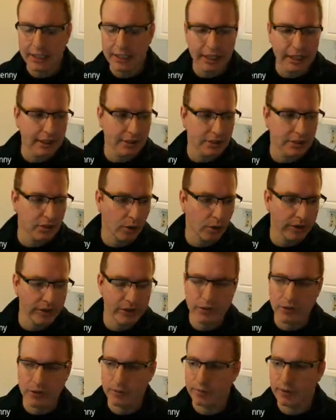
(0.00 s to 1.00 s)
is going
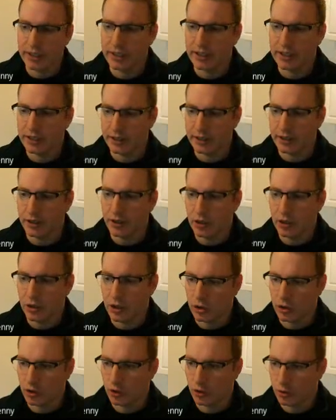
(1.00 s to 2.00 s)
to be the
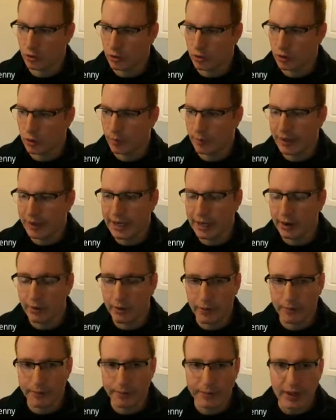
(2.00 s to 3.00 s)
true power.